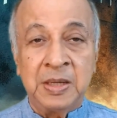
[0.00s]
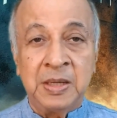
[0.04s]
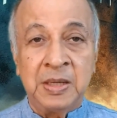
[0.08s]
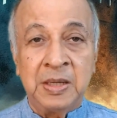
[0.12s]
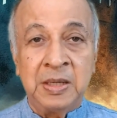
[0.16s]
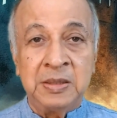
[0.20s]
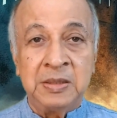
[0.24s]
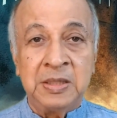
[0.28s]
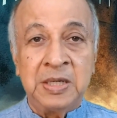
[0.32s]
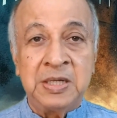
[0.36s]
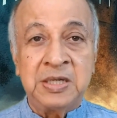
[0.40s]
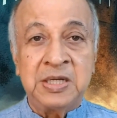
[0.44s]

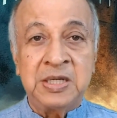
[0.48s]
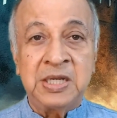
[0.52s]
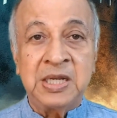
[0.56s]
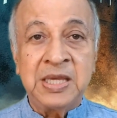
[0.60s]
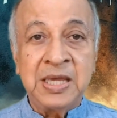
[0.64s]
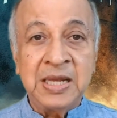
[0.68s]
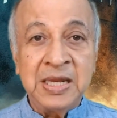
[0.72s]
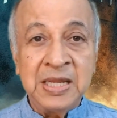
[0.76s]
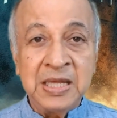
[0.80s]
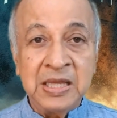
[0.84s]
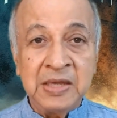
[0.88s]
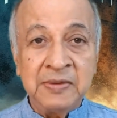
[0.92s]
The
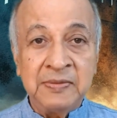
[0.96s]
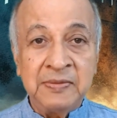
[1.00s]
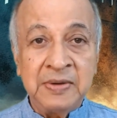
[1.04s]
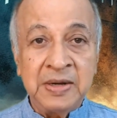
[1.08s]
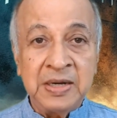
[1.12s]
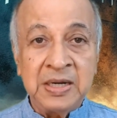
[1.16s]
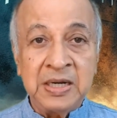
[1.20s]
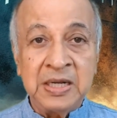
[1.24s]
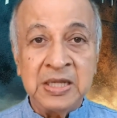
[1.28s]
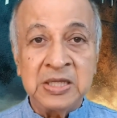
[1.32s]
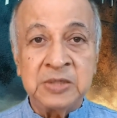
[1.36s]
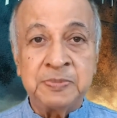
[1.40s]
triggering
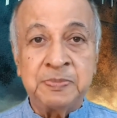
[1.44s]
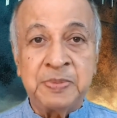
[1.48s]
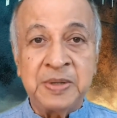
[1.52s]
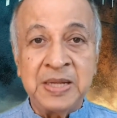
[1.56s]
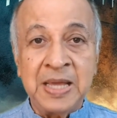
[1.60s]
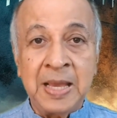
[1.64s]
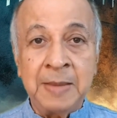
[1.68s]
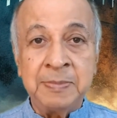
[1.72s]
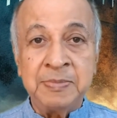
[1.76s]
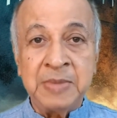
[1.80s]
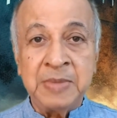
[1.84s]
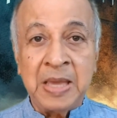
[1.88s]
event is
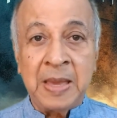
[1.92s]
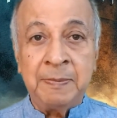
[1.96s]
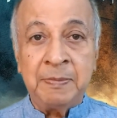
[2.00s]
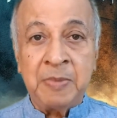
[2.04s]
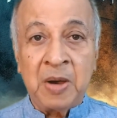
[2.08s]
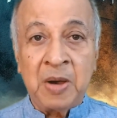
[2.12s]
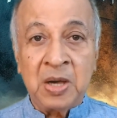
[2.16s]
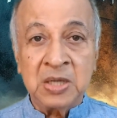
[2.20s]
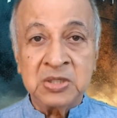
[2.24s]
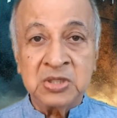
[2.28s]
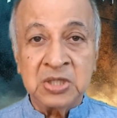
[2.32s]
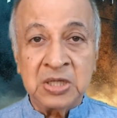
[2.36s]
Priam
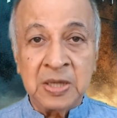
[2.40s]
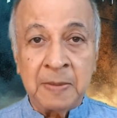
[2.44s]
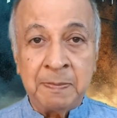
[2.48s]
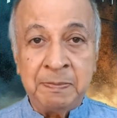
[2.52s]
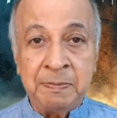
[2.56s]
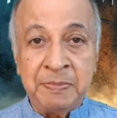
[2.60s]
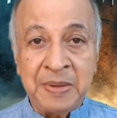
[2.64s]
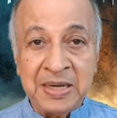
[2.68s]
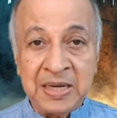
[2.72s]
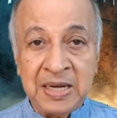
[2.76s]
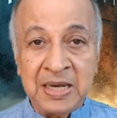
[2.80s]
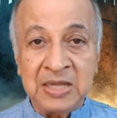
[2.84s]
embarks on a
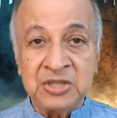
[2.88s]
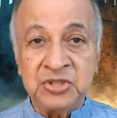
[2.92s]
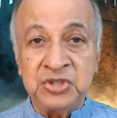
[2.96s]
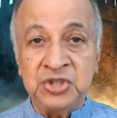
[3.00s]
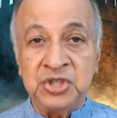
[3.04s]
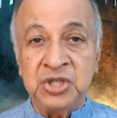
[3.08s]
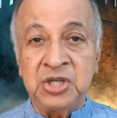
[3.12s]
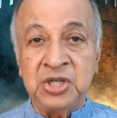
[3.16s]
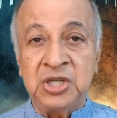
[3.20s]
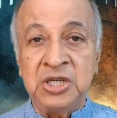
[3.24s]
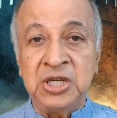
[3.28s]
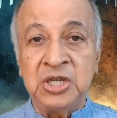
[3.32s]
perilous
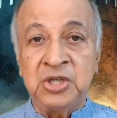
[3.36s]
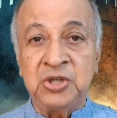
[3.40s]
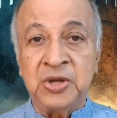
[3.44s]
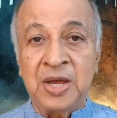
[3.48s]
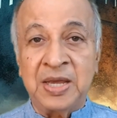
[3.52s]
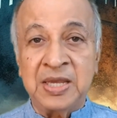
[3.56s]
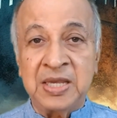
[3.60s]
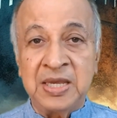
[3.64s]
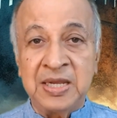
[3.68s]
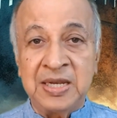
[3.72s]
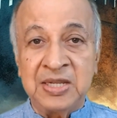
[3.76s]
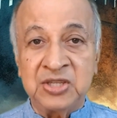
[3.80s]
journey to
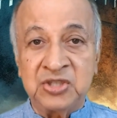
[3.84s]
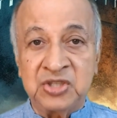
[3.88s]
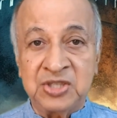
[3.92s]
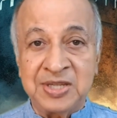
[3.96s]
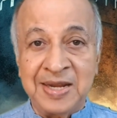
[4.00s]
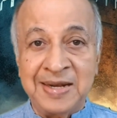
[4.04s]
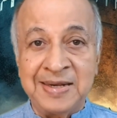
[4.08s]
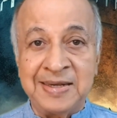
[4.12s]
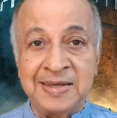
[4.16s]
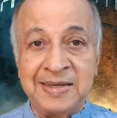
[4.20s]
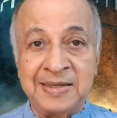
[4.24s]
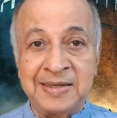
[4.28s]
Achilles'
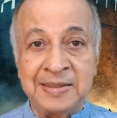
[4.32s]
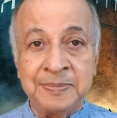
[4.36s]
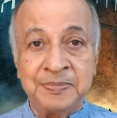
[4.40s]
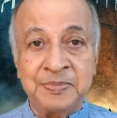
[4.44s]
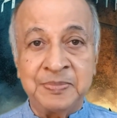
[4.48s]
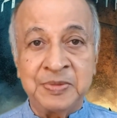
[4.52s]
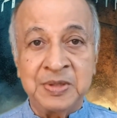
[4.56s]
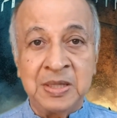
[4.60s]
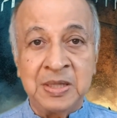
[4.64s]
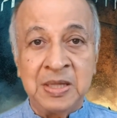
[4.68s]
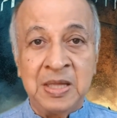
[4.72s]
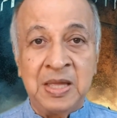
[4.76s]
tent,
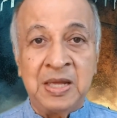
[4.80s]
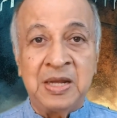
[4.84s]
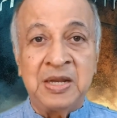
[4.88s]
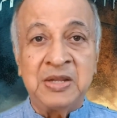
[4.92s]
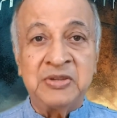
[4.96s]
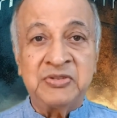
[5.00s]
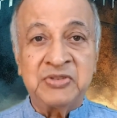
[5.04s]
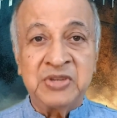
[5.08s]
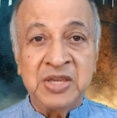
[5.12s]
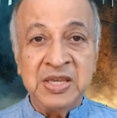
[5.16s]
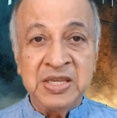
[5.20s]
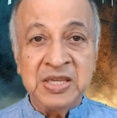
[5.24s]

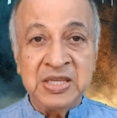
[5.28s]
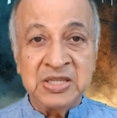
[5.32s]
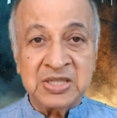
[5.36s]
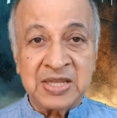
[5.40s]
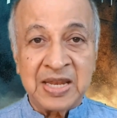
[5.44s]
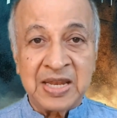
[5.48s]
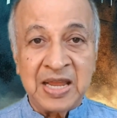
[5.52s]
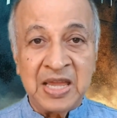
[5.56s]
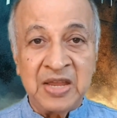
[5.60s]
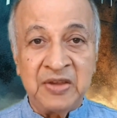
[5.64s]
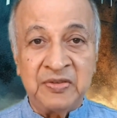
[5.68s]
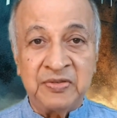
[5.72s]
risking his
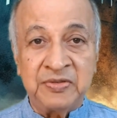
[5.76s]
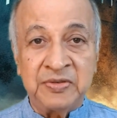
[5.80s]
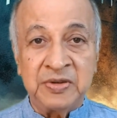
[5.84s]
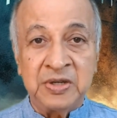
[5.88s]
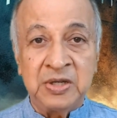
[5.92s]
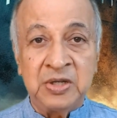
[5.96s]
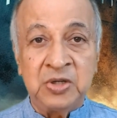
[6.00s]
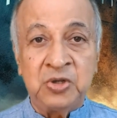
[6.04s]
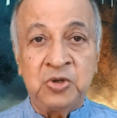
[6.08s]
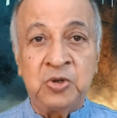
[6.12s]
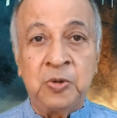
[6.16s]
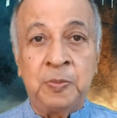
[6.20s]
life
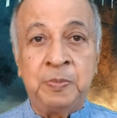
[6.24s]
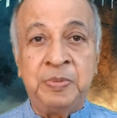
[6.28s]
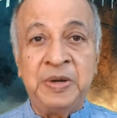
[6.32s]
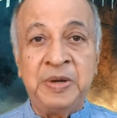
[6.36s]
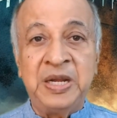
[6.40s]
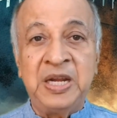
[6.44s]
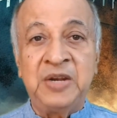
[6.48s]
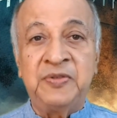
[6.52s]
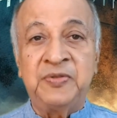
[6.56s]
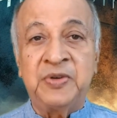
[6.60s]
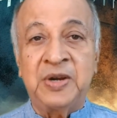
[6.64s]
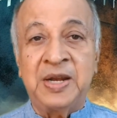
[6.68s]
to
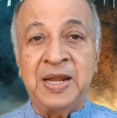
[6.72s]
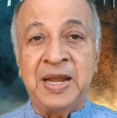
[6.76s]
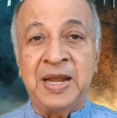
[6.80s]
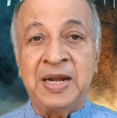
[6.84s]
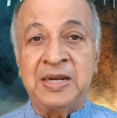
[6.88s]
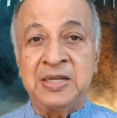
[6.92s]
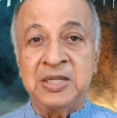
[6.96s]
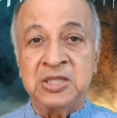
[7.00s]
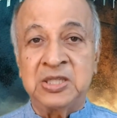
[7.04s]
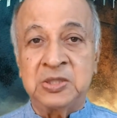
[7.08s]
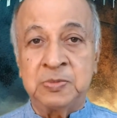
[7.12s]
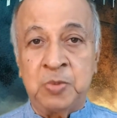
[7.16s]
plead for
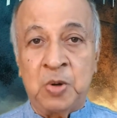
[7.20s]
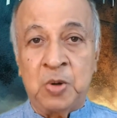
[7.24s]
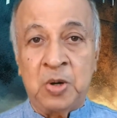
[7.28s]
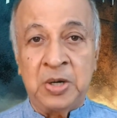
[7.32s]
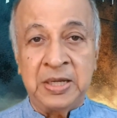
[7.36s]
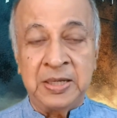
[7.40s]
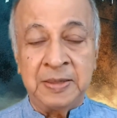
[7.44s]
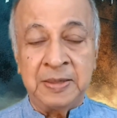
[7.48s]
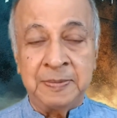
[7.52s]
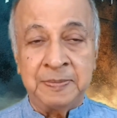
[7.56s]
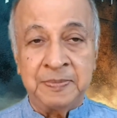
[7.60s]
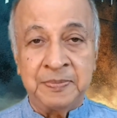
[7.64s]
Hector's
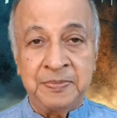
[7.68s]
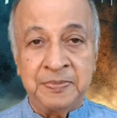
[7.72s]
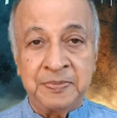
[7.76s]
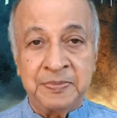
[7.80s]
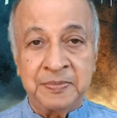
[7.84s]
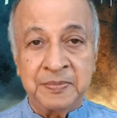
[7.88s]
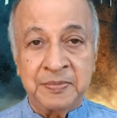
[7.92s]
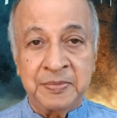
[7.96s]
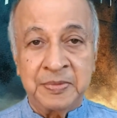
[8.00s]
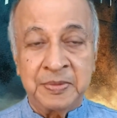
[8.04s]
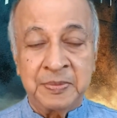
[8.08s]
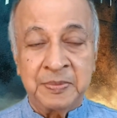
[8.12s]
body.
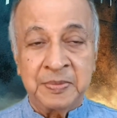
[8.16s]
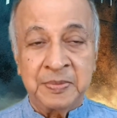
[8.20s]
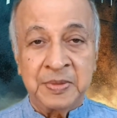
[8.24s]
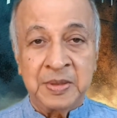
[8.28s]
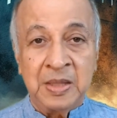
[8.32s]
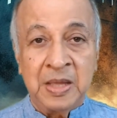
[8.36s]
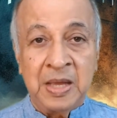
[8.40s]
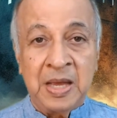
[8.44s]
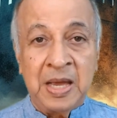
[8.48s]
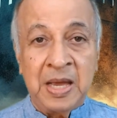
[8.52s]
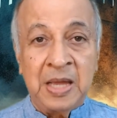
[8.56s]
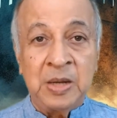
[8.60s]

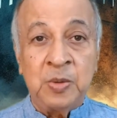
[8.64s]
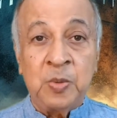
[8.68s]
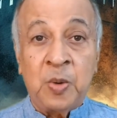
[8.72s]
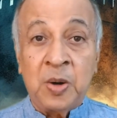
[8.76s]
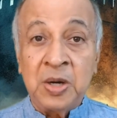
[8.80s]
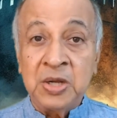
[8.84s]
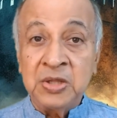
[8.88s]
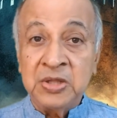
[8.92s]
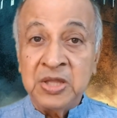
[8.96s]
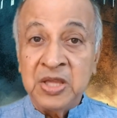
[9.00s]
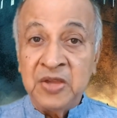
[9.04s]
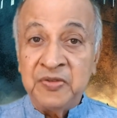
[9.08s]
And what
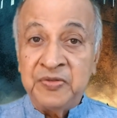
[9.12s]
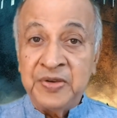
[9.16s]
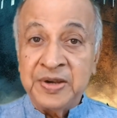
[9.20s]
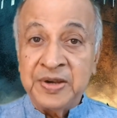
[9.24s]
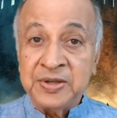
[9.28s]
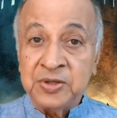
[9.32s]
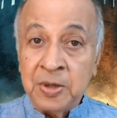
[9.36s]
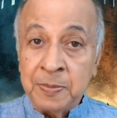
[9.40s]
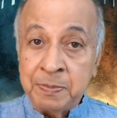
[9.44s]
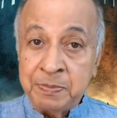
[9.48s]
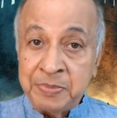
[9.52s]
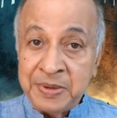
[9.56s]
is the
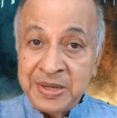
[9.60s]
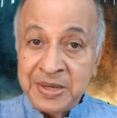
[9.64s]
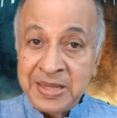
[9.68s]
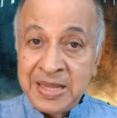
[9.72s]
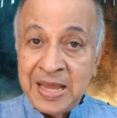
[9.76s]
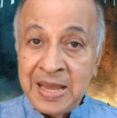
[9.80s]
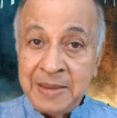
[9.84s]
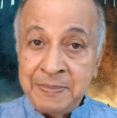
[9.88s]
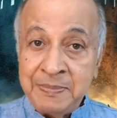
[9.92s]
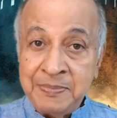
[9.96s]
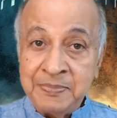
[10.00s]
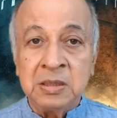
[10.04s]
effect on
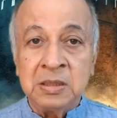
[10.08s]
Priam?